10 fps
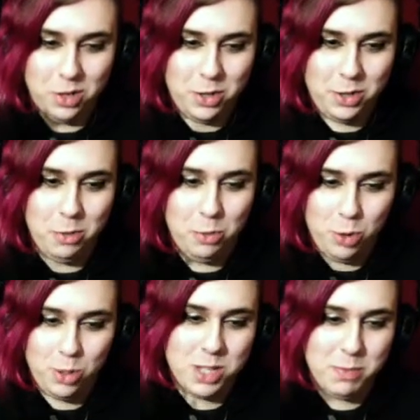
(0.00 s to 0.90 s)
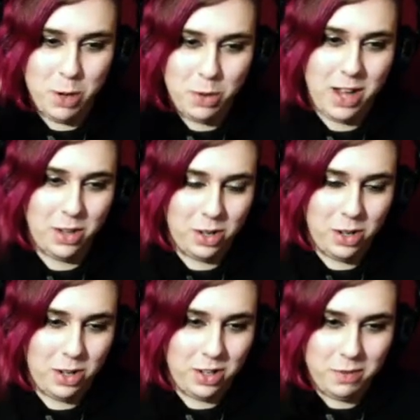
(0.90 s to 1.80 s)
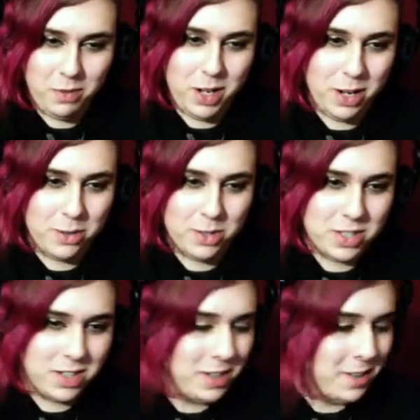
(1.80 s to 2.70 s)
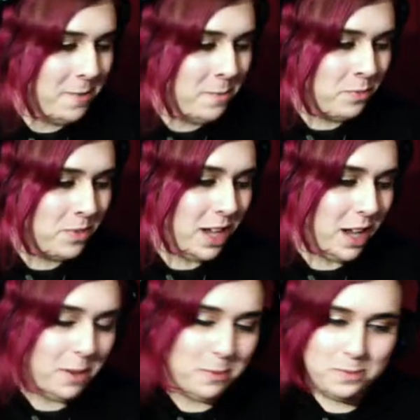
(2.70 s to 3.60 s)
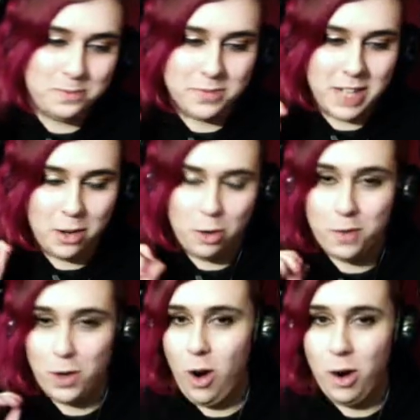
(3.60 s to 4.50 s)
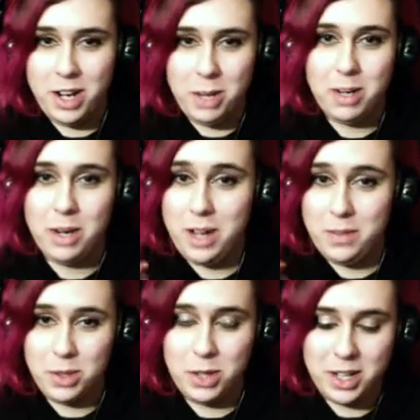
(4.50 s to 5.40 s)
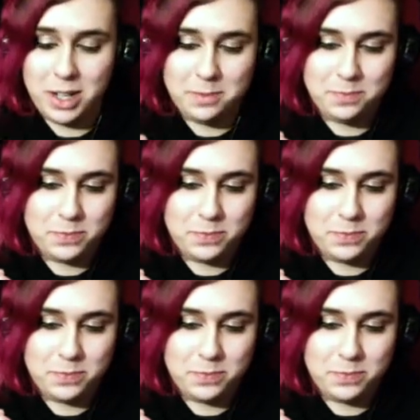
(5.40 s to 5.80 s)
YouTube rules about alcohol in videos. Um, I don't know if there are any, but I would have to look it up.